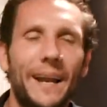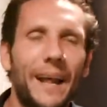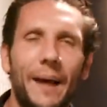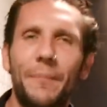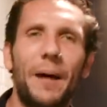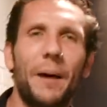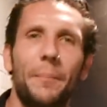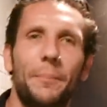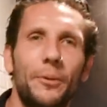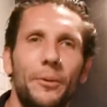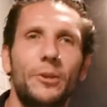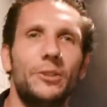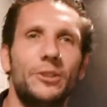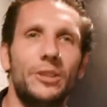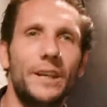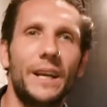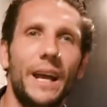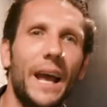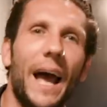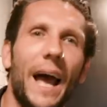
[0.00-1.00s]
I'm not
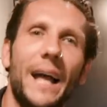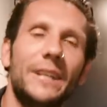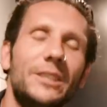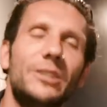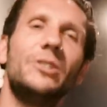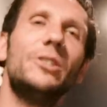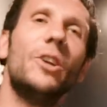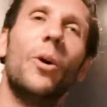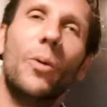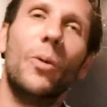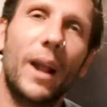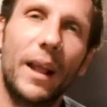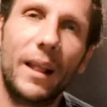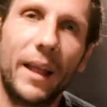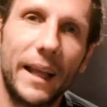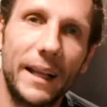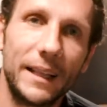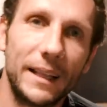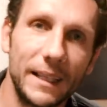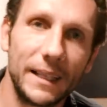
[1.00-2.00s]
bougie. I just know what I
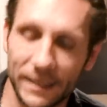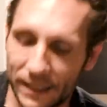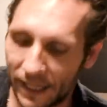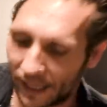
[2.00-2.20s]
like these